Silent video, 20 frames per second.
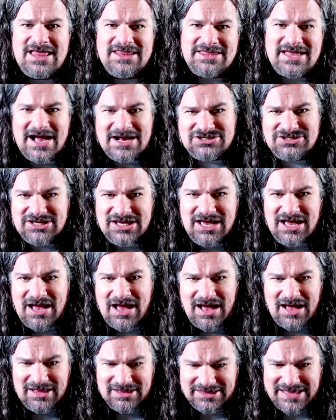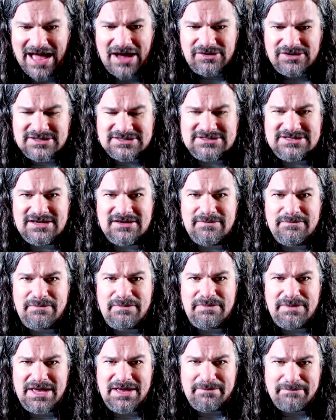they actually allowed it to
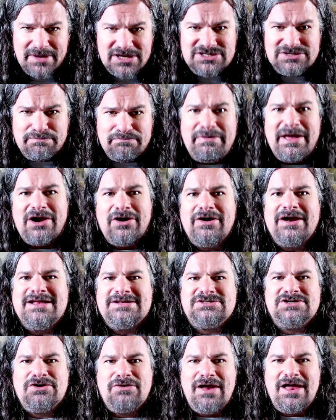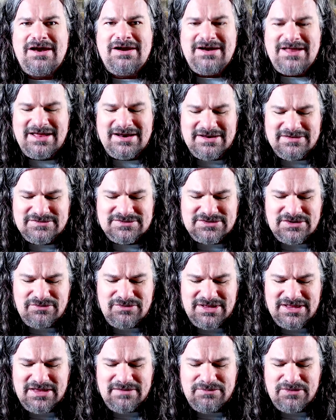be much better integrated in. It was a
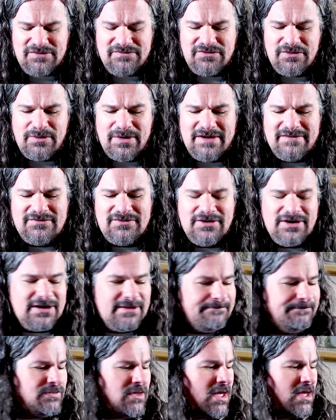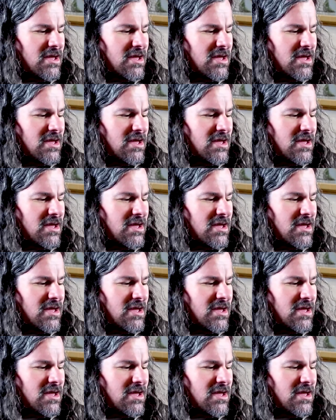really beautiful way of doing it.